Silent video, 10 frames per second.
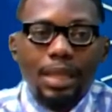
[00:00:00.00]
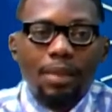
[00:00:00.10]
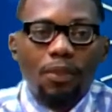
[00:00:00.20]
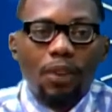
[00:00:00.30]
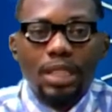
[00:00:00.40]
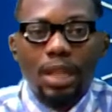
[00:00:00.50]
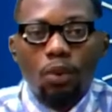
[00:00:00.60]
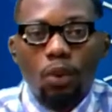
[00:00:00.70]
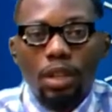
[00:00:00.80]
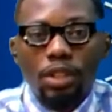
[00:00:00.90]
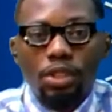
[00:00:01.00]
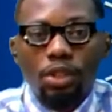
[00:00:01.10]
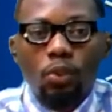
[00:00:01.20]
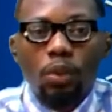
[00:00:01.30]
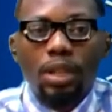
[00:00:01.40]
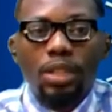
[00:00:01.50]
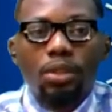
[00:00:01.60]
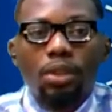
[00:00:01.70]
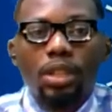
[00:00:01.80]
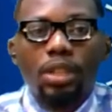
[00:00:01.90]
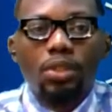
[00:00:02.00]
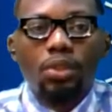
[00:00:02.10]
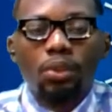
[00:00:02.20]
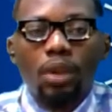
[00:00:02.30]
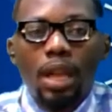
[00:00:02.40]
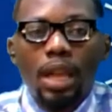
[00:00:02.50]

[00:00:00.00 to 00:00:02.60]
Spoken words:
a fatal coalition quickly turned into